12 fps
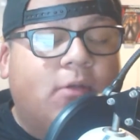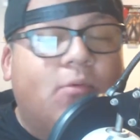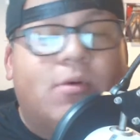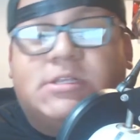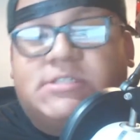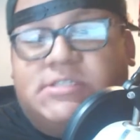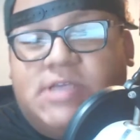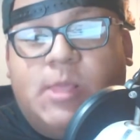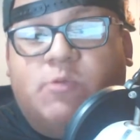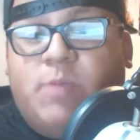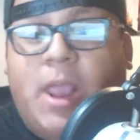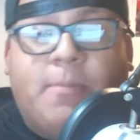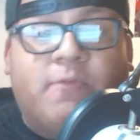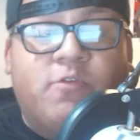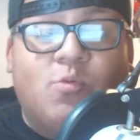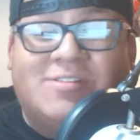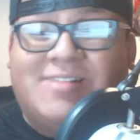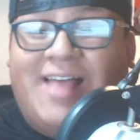I don't want to say this
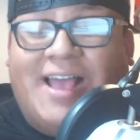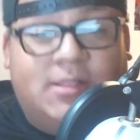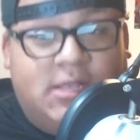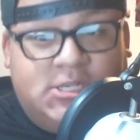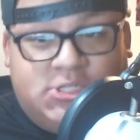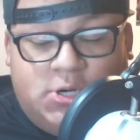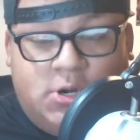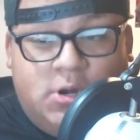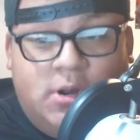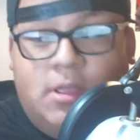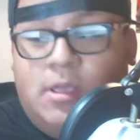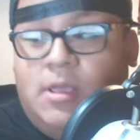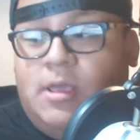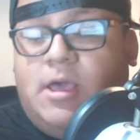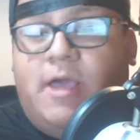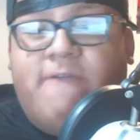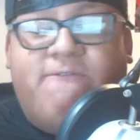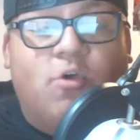pay-per-view was lackluster.
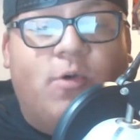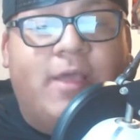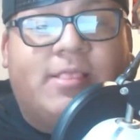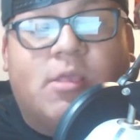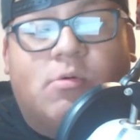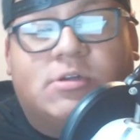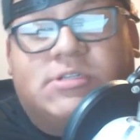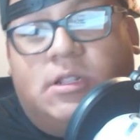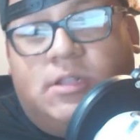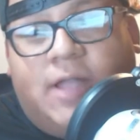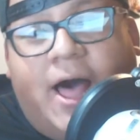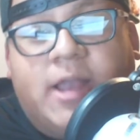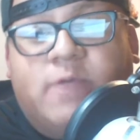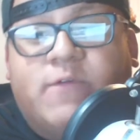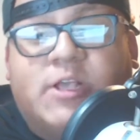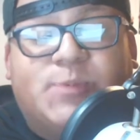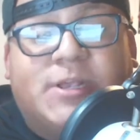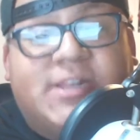I feel like there was a lot
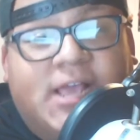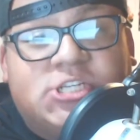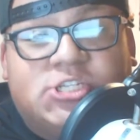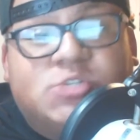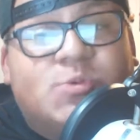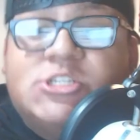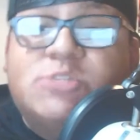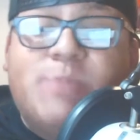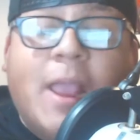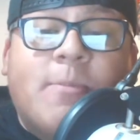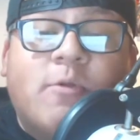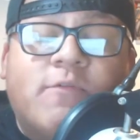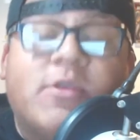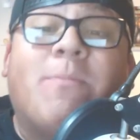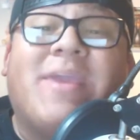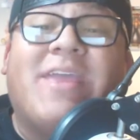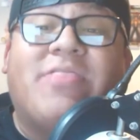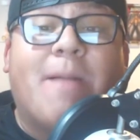of expectations with this
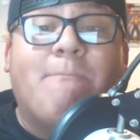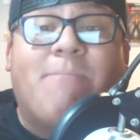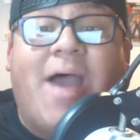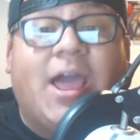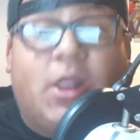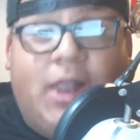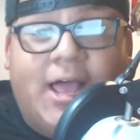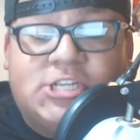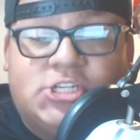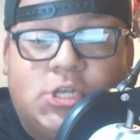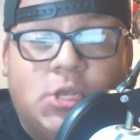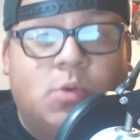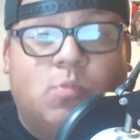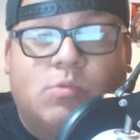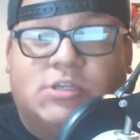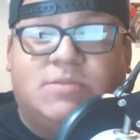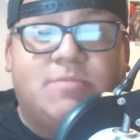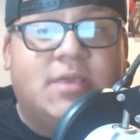pay-per-view, being that Backlash
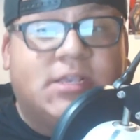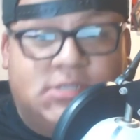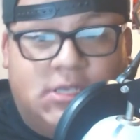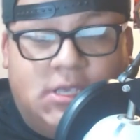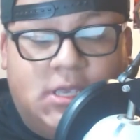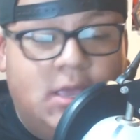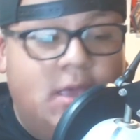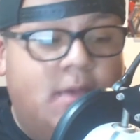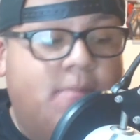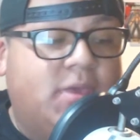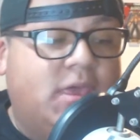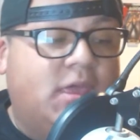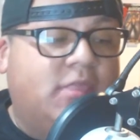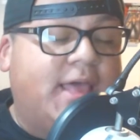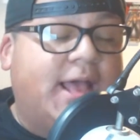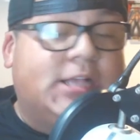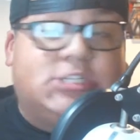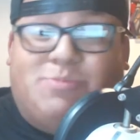was amazing,
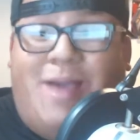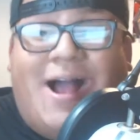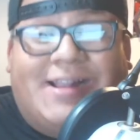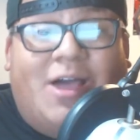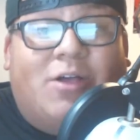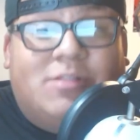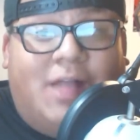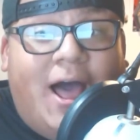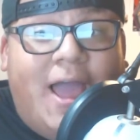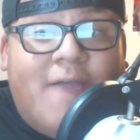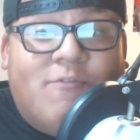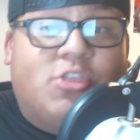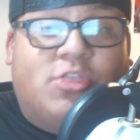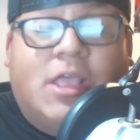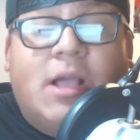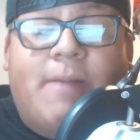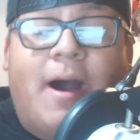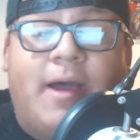being that SmackDown Live, when you
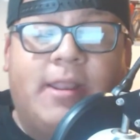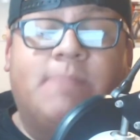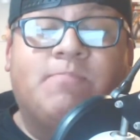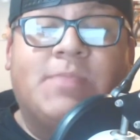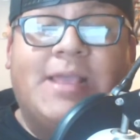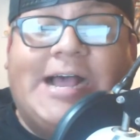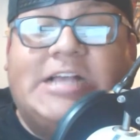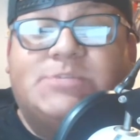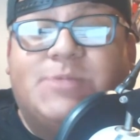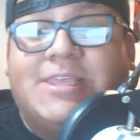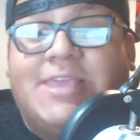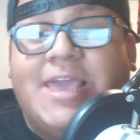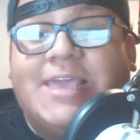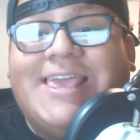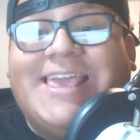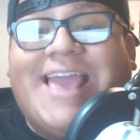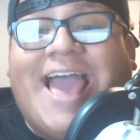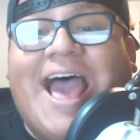think about it, has been
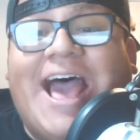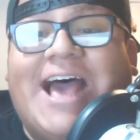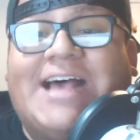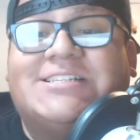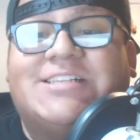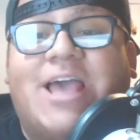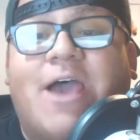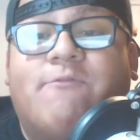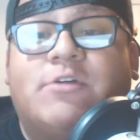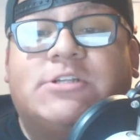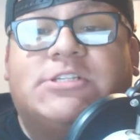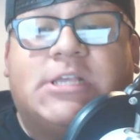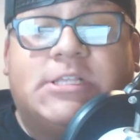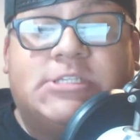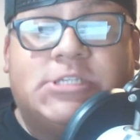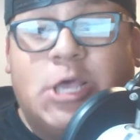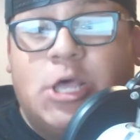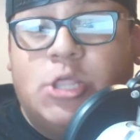kicking ass ever
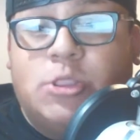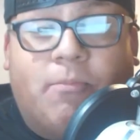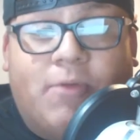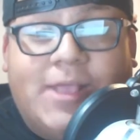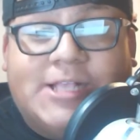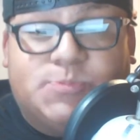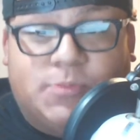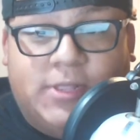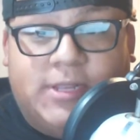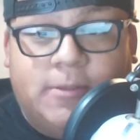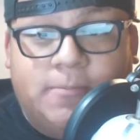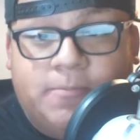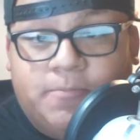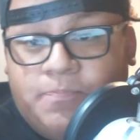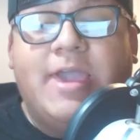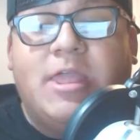since the brand split.